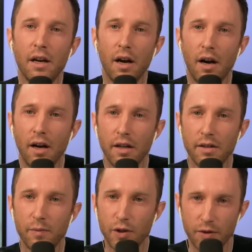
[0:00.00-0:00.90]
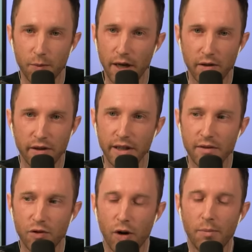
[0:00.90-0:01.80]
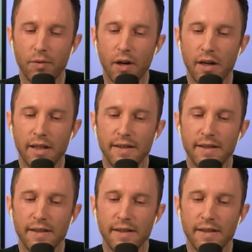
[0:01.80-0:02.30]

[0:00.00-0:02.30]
uh, which apparently Trump uh,